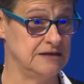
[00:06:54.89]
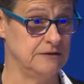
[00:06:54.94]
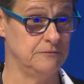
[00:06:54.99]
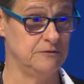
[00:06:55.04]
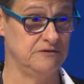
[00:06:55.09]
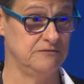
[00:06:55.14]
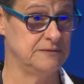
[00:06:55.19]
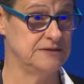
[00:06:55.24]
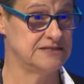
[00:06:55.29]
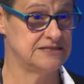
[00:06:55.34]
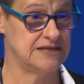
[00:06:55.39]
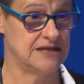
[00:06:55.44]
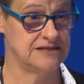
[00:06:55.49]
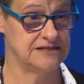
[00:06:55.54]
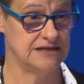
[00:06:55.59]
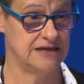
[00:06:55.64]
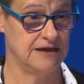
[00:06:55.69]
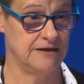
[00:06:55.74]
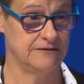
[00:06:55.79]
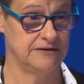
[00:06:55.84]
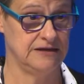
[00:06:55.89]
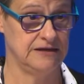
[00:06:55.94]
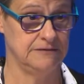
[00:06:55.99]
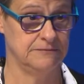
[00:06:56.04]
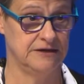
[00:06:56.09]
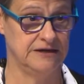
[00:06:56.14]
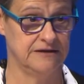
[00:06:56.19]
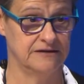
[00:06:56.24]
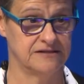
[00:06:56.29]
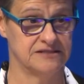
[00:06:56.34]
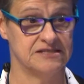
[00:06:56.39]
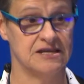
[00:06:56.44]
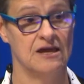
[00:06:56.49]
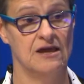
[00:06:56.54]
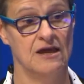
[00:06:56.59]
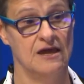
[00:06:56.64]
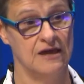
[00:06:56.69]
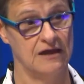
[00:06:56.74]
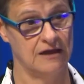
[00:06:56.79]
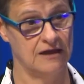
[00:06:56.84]
We've been sending out emails,
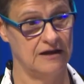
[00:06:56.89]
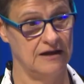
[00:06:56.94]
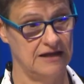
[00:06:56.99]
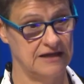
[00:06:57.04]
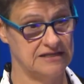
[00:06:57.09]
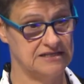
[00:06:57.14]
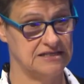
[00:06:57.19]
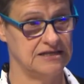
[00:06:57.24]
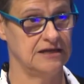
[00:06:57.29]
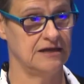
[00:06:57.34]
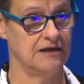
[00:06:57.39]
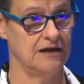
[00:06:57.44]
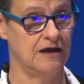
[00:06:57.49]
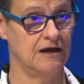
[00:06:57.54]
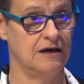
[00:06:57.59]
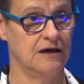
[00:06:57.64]
collecting